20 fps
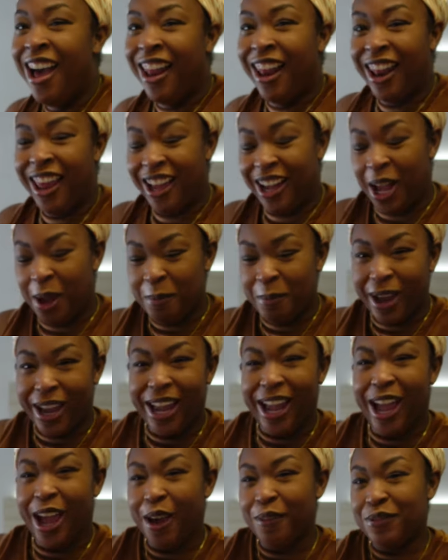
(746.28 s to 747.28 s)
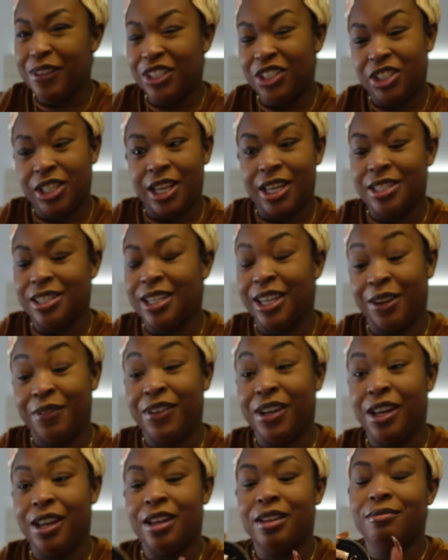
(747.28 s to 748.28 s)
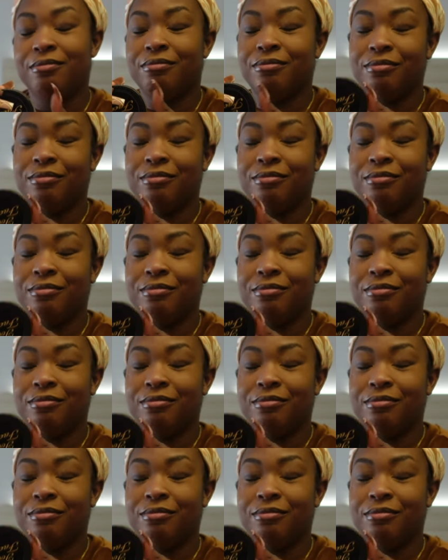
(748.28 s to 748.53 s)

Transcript: like I might have to just give it up.